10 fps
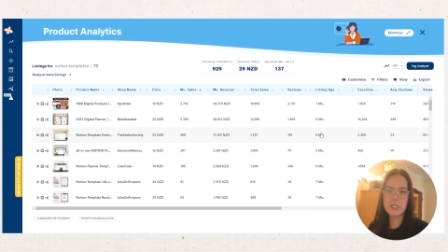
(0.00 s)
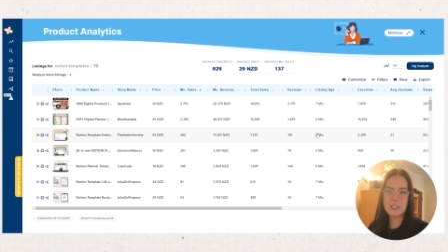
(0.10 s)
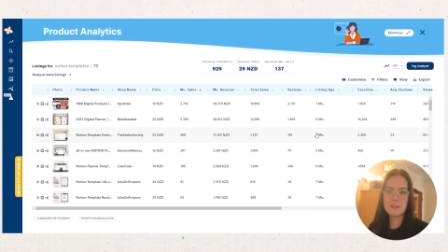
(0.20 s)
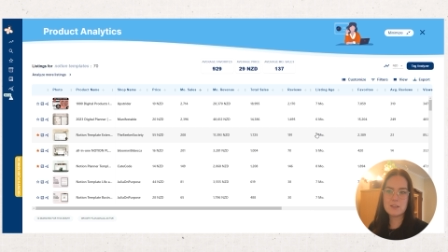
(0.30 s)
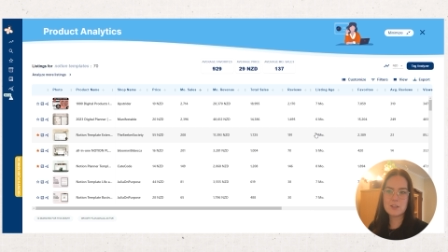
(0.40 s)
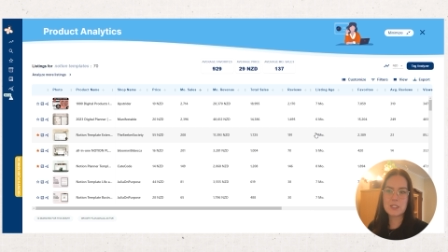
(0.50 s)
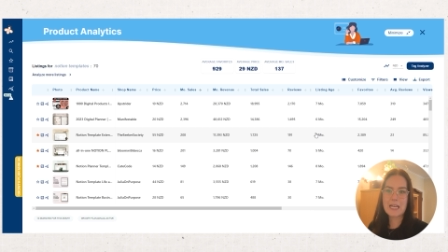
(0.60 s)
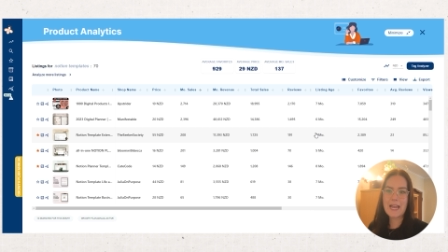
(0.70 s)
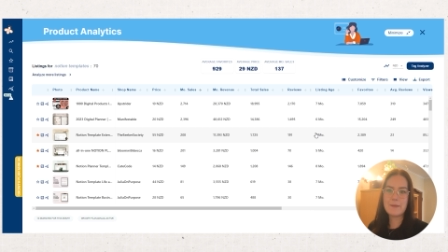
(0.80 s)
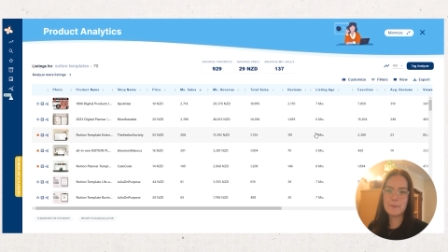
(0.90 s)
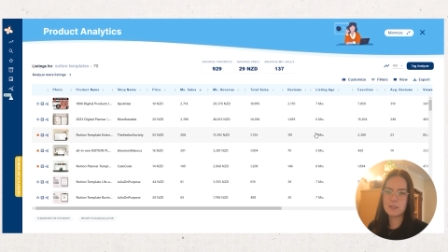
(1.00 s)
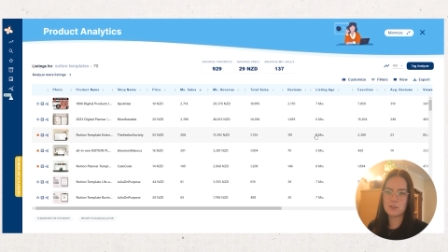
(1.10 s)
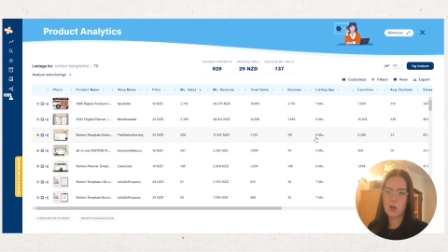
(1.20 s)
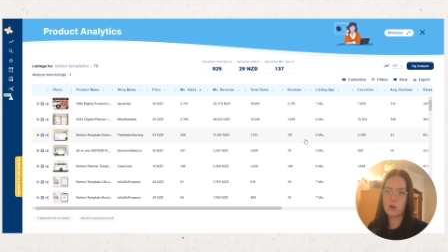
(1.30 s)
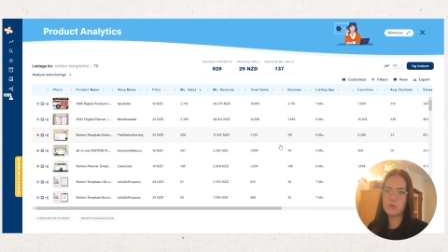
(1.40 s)
it is. So it's eight
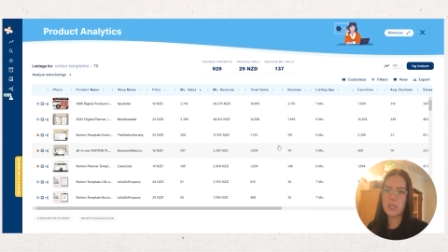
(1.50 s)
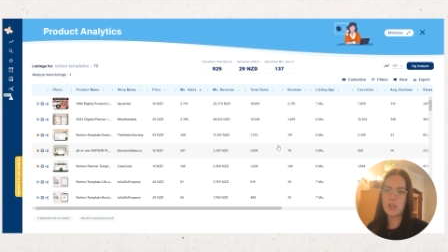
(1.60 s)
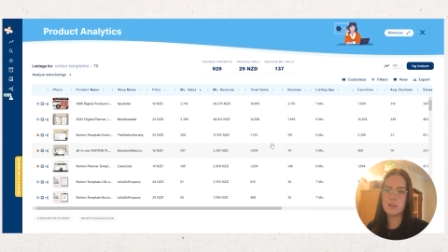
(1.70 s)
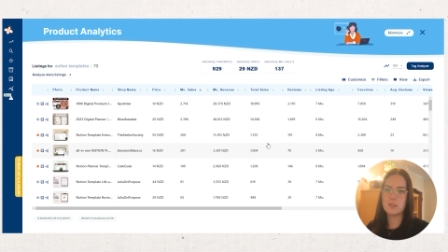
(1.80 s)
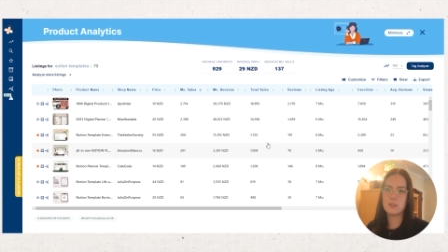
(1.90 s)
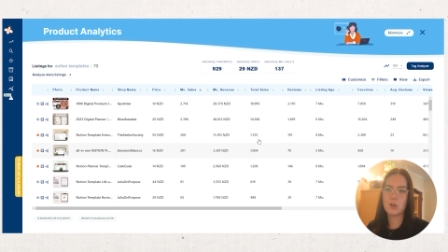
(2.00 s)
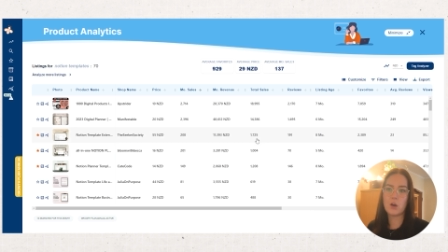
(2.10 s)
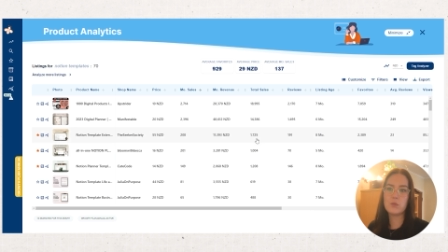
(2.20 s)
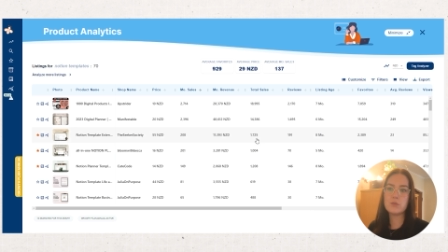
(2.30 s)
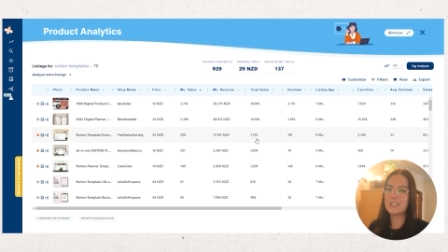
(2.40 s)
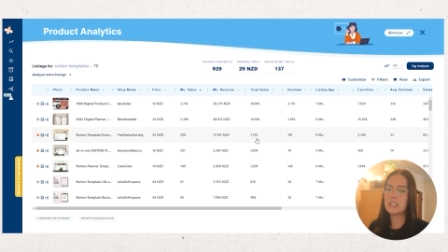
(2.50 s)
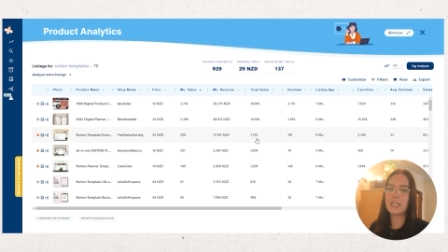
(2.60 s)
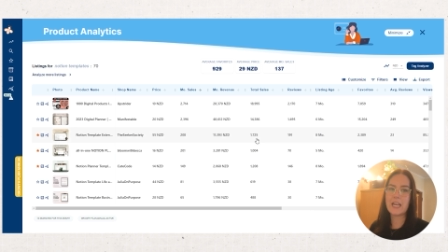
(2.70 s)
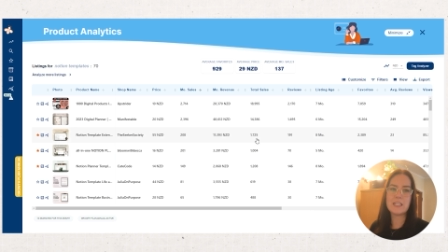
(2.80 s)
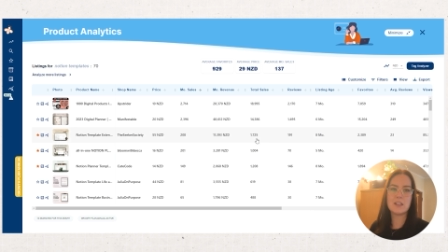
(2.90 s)
months old and it's sold
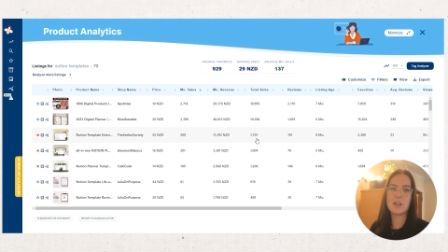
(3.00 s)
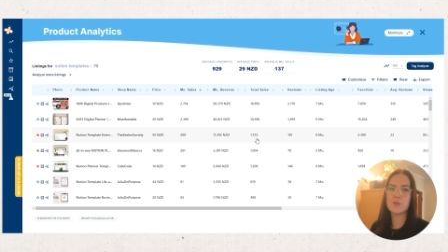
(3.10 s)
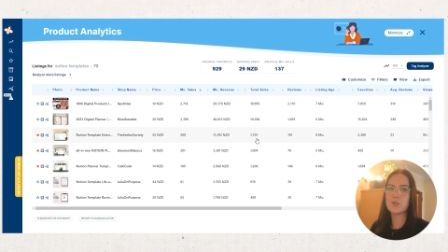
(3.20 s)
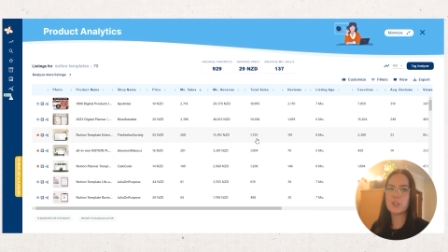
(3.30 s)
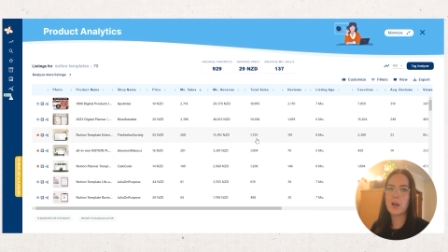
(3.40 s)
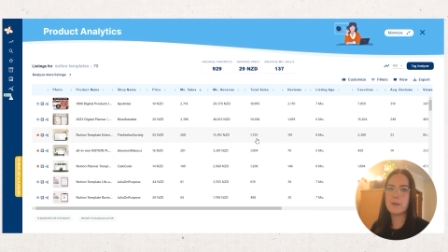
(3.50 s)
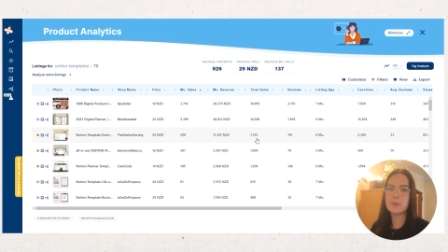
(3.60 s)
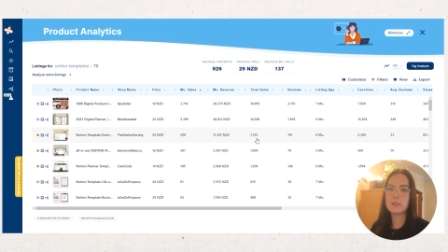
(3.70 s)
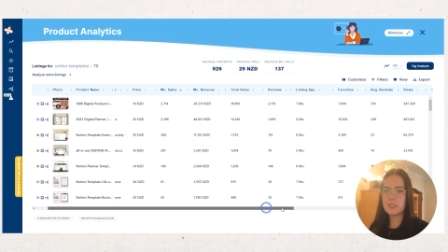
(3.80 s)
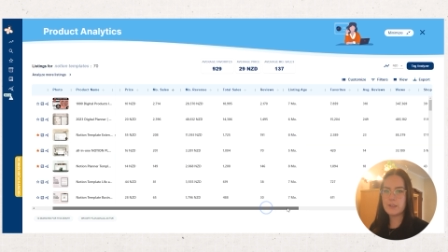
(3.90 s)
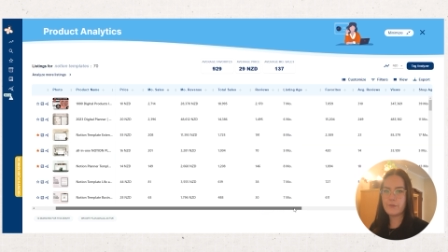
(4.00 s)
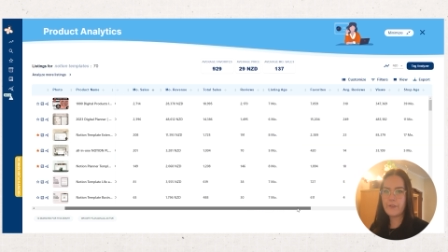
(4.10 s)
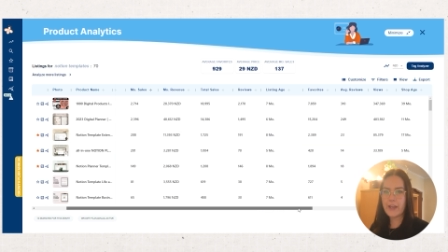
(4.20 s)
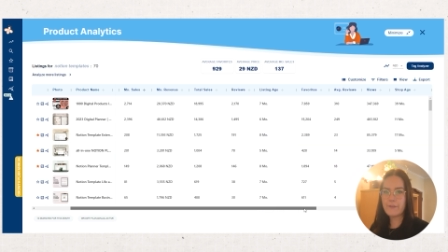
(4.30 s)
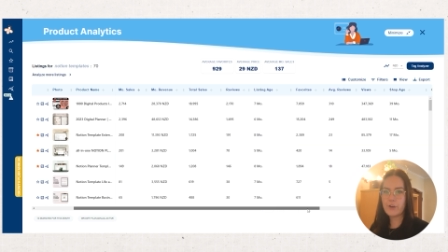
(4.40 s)
nearly 1800 times. You can see the
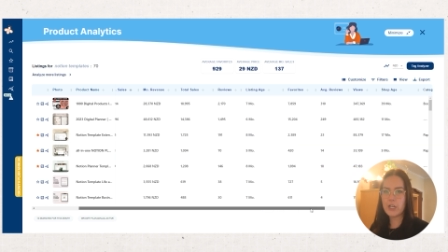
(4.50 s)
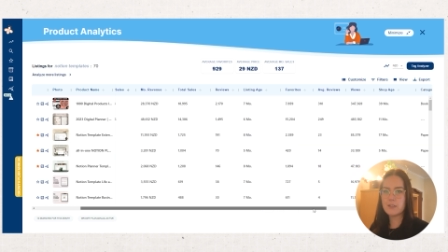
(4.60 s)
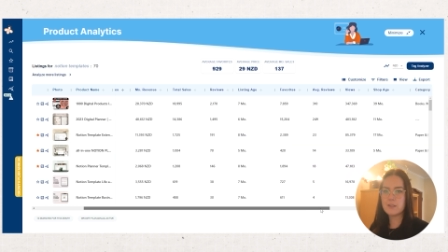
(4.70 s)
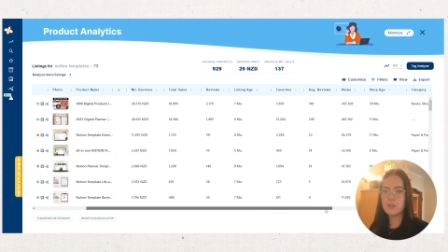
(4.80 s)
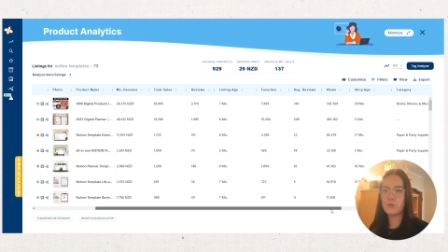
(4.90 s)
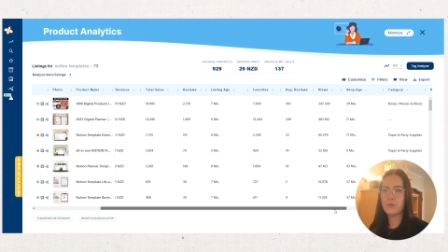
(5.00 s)
favorites, the